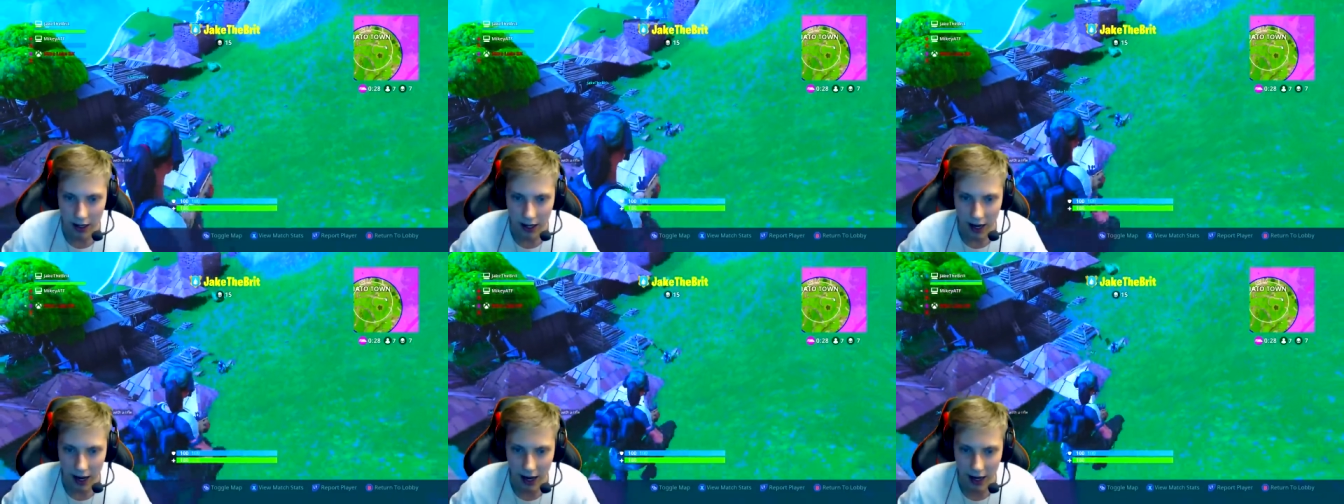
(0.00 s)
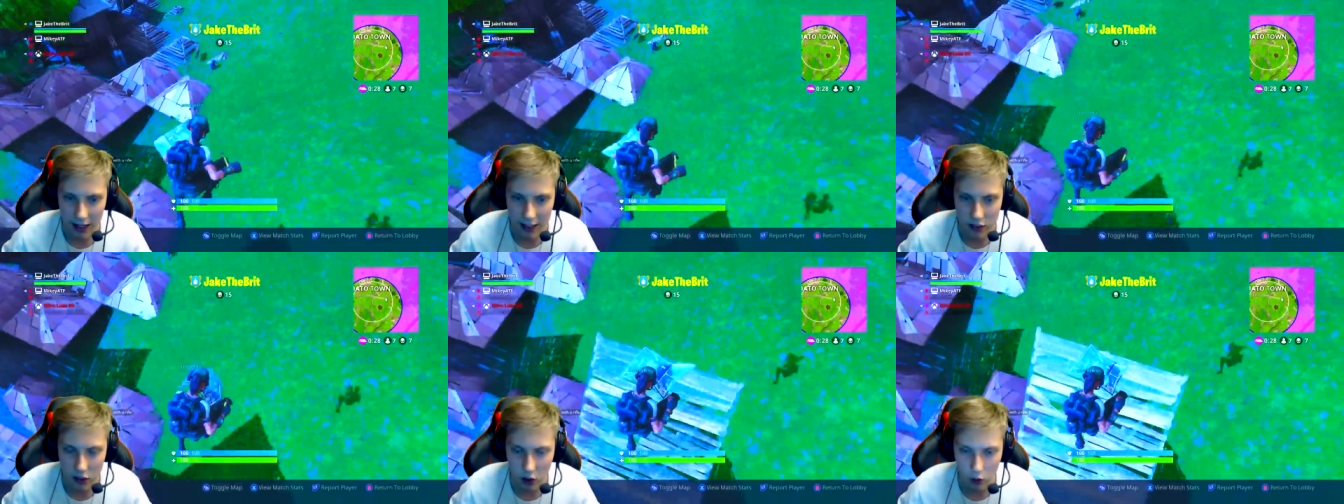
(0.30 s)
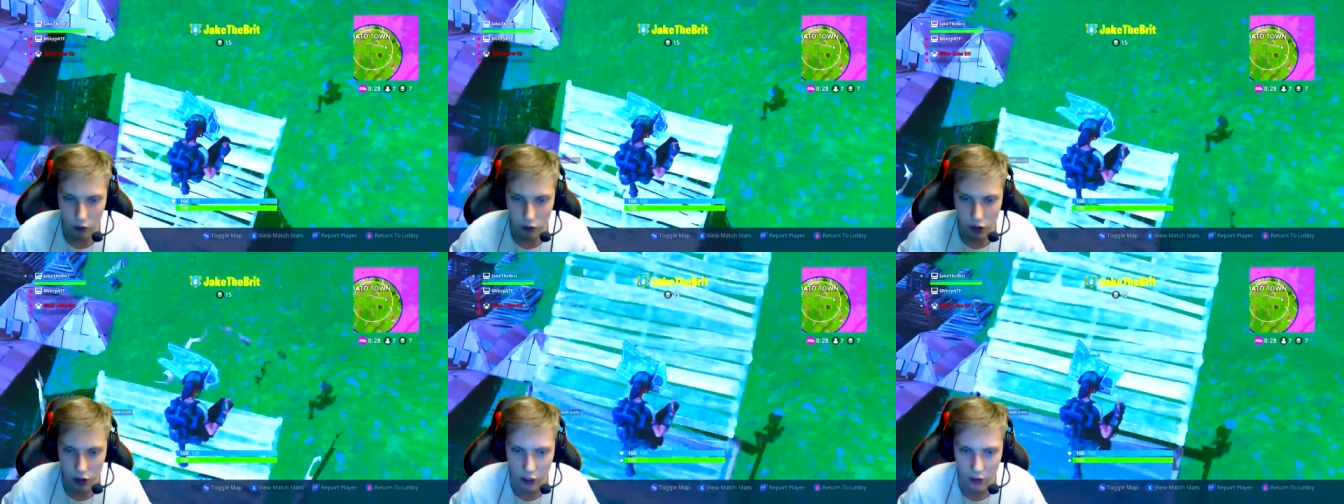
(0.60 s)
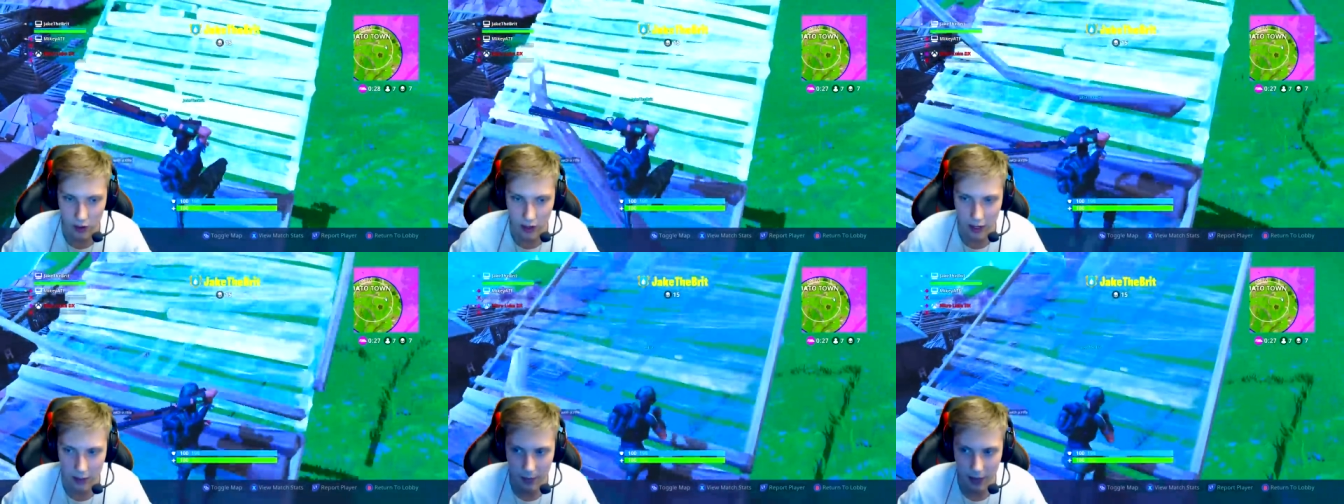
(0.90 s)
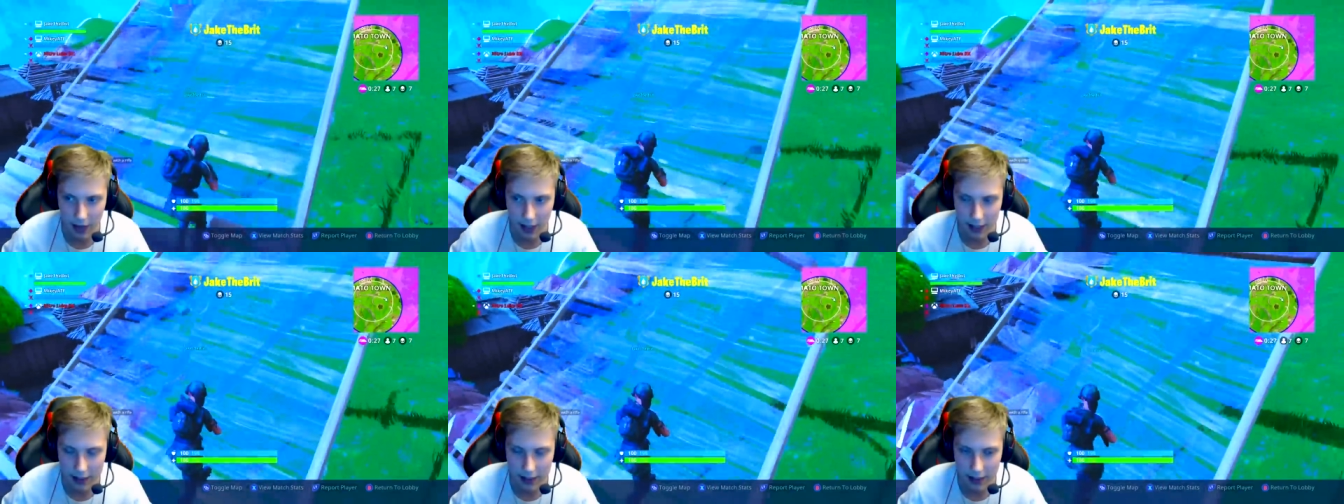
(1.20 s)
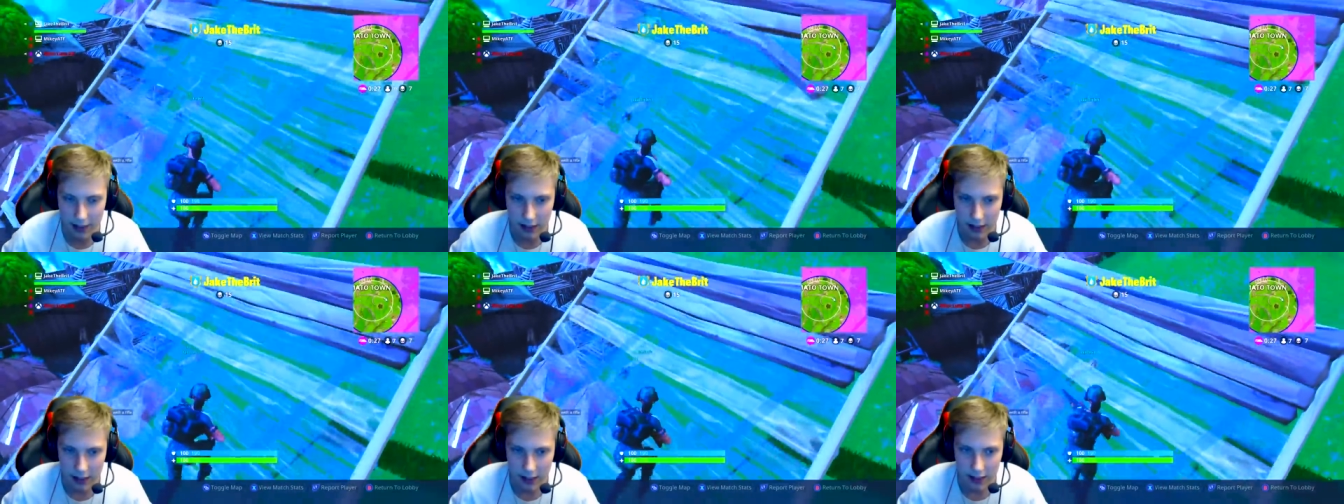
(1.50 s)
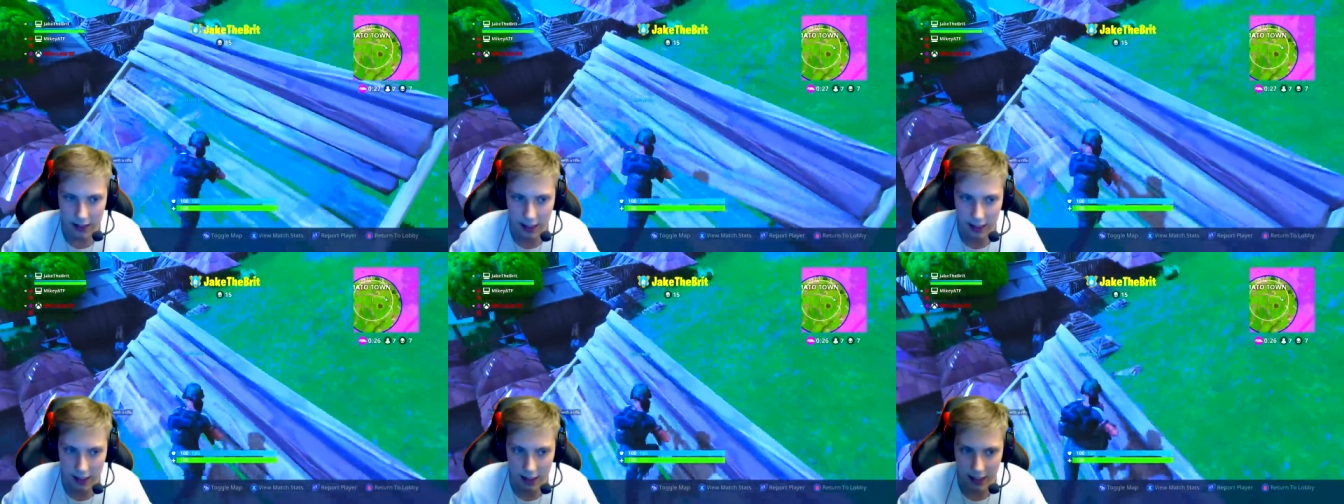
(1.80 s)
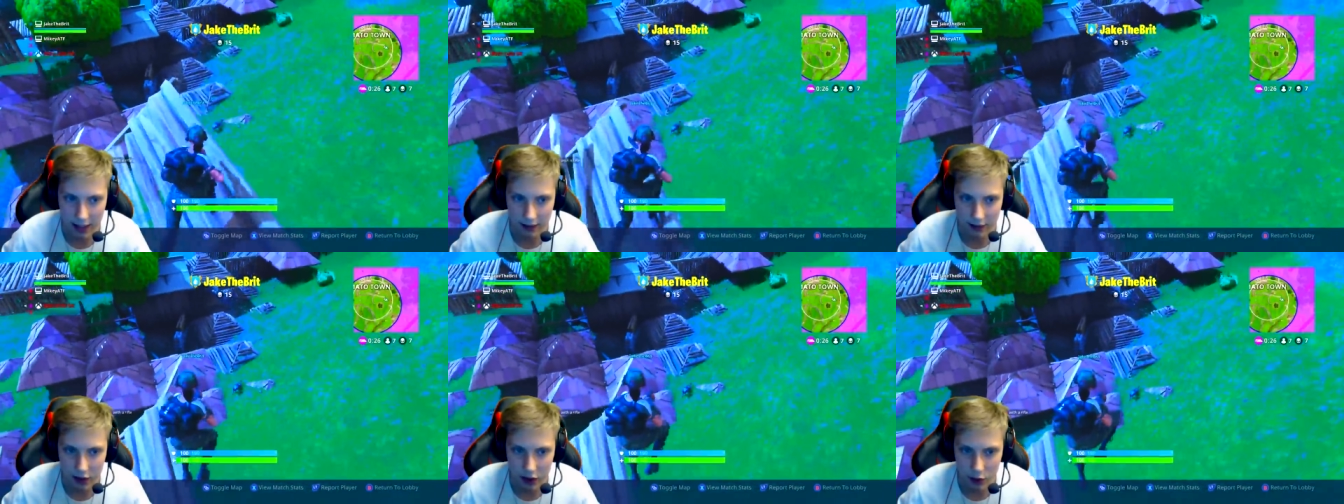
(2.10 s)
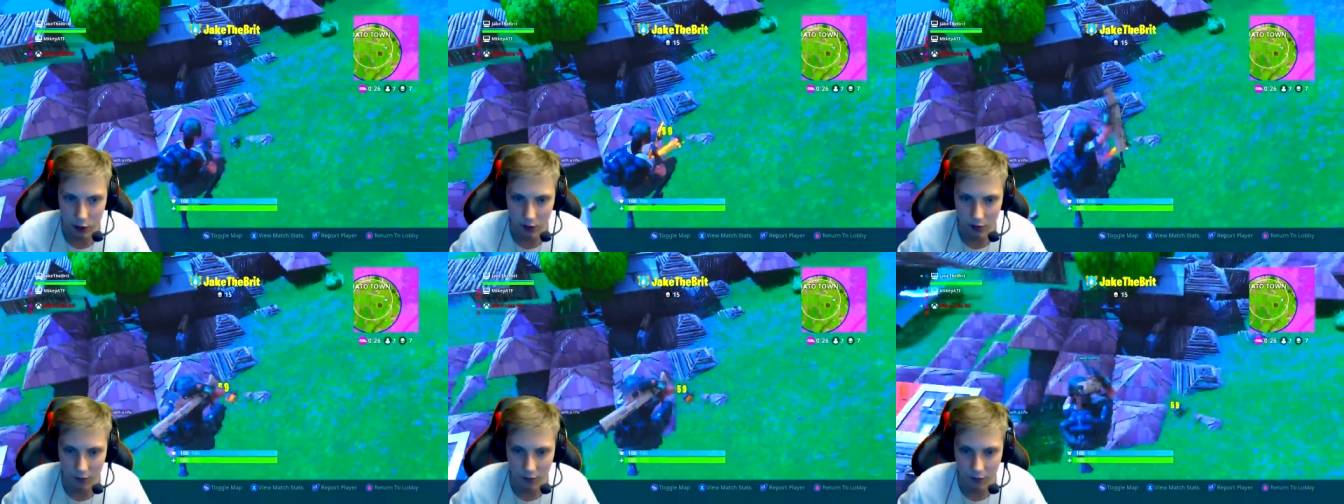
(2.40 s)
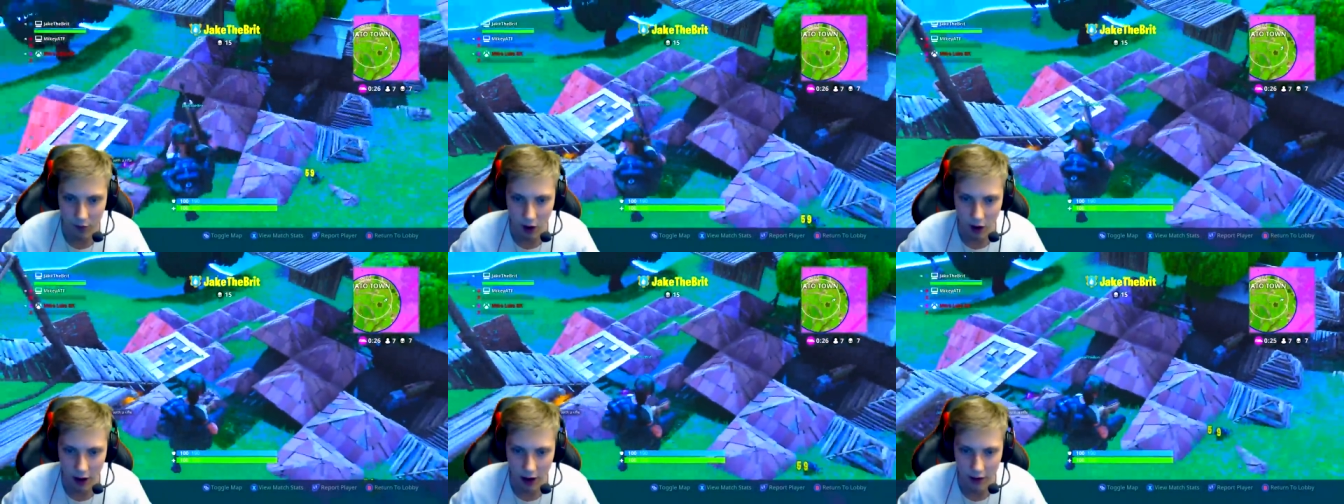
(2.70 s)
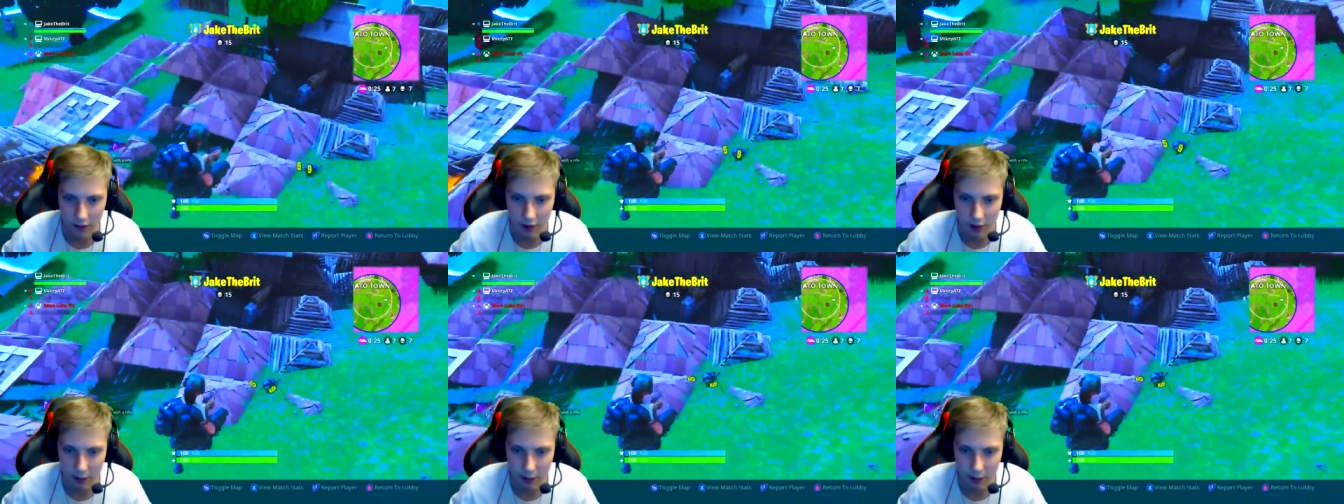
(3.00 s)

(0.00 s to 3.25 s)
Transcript: And he's also eliminated. That leaves us with five